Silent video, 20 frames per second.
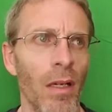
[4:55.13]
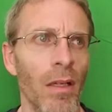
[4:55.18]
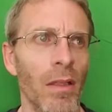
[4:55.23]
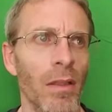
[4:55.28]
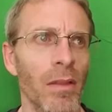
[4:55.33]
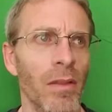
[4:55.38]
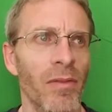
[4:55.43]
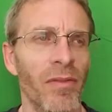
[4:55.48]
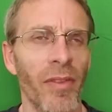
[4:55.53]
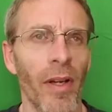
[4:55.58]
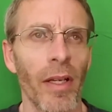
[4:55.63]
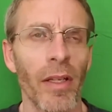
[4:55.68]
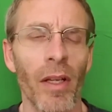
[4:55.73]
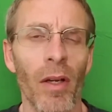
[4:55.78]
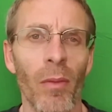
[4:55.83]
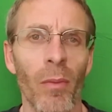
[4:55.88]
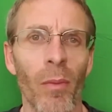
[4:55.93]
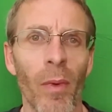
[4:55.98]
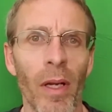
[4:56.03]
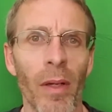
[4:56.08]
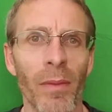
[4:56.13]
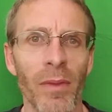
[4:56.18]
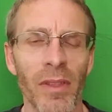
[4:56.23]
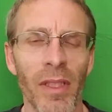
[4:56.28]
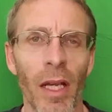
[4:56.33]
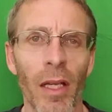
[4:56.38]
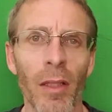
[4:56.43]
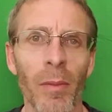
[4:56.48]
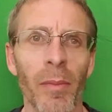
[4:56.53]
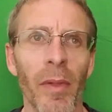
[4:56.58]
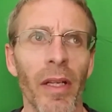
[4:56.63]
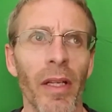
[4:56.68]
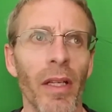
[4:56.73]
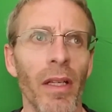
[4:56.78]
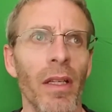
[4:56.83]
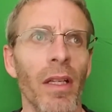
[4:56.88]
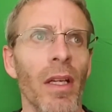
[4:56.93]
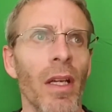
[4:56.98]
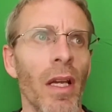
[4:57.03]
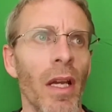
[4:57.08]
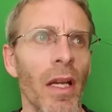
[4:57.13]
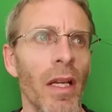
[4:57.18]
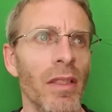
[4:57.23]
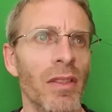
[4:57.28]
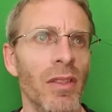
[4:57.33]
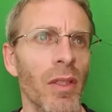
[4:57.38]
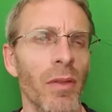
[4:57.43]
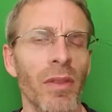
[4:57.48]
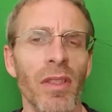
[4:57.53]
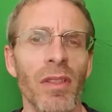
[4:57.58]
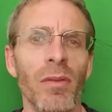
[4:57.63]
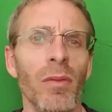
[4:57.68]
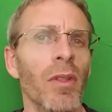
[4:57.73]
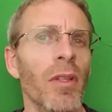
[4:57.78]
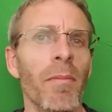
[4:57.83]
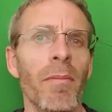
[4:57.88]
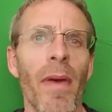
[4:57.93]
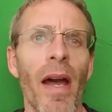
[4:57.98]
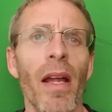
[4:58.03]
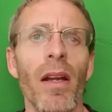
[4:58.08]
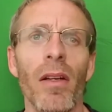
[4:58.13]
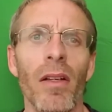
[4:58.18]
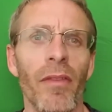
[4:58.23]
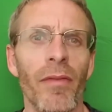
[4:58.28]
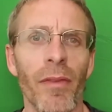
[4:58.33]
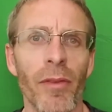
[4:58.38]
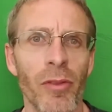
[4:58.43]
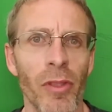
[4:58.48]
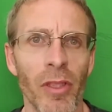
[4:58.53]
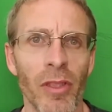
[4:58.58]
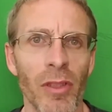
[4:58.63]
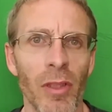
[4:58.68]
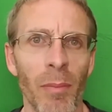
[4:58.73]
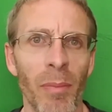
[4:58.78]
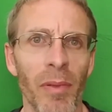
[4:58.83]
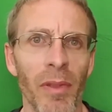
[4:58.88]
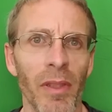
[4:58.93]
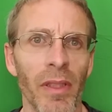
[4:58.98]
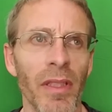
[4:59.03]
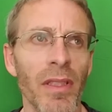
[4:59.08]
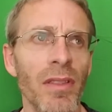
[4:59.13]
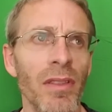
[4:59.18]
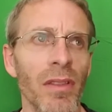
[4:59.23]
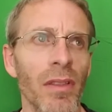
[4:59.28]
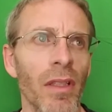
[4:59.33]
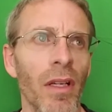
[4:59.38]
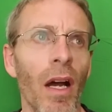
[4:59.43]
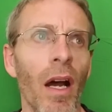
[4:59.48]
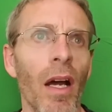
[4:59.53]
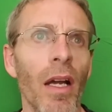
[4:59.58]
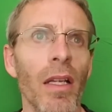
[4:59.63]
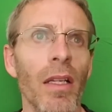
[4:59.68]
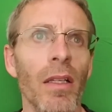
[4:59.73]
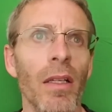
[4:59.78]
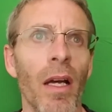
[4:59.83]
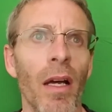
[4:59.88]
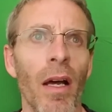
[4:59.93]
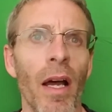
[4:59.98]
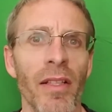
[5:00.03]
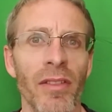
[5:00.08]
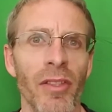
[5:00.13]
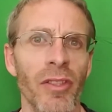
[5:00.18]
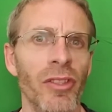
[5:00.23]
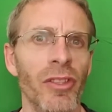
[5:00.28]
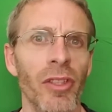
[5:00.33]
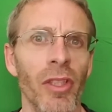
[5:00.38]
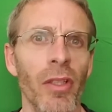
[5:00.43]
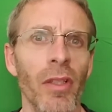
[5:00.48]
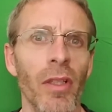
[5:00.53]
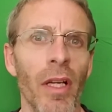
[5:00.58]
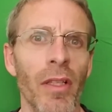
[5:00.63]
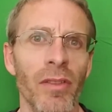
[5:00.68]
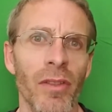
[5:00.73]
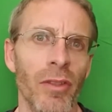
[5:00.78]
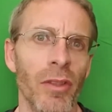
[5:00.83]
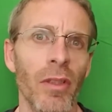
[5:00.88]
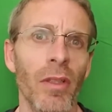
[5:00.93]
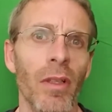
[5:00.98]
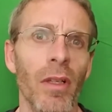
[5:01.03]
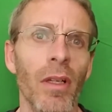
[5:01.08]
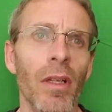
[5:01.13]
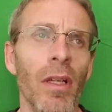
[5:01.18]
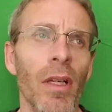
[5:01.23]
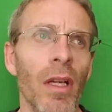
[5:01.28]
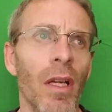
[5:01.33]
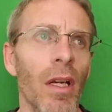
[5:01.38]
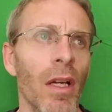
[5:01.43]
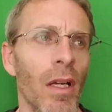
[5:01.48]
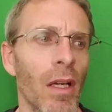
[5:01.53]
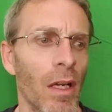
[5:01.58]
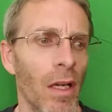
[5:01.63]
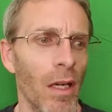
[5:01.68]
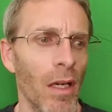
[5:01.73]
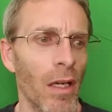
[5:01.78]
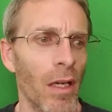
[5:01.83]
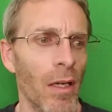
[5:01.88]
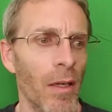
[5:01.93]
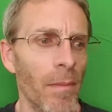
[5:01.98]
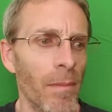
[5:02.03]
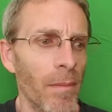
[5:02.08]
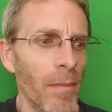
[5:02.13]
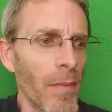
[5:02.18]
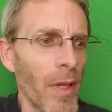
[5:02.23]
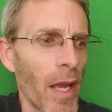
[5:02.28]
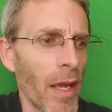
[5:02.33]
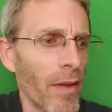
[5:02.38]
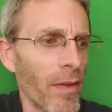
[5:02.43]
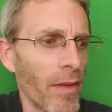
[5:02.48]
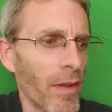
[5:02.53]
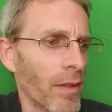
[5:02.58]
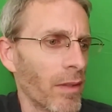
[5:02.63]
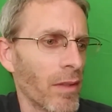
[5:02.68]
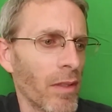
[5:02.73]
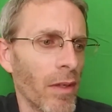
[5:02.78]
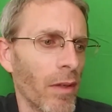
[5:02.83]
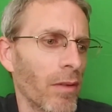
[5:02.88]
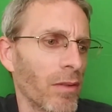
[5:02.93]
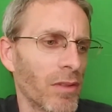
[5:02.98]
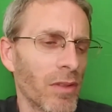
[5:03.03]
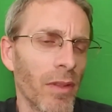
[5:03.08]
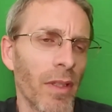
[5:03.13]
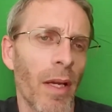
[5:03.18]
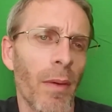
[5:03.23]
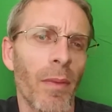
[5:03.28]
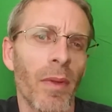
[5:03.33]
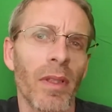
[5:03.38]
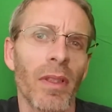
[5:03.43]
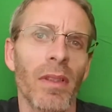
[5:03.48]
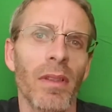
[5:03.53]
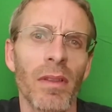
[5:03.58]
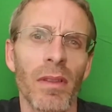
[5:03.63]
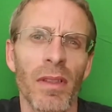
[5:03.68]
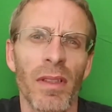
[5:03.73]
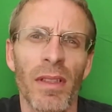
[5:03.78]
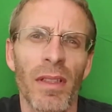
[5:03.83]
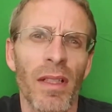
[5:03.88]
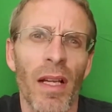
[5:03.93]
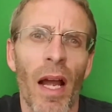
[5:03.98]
find out when it was calibrated. So it doesn't really matter if you trust the police or not as a juror. And so that one, I